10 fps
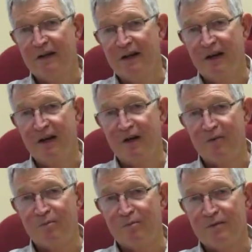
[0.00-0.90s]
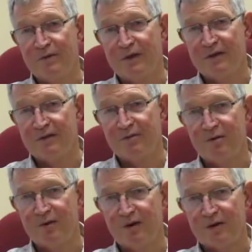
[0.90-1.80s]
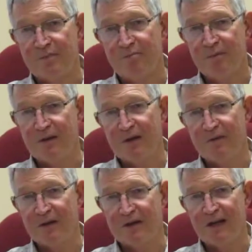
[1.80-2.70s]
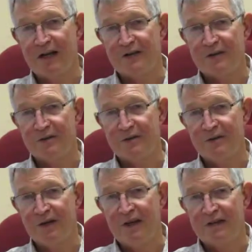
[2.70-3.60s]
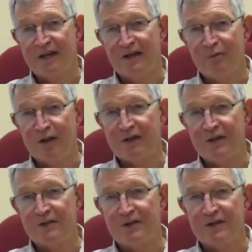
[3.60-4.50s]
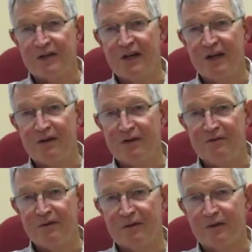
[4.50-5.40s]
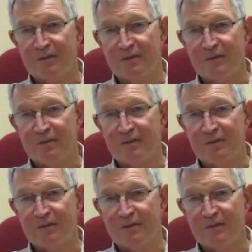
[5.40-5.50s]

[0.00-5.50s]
to ask our clients to take 1 dose and see how they feel.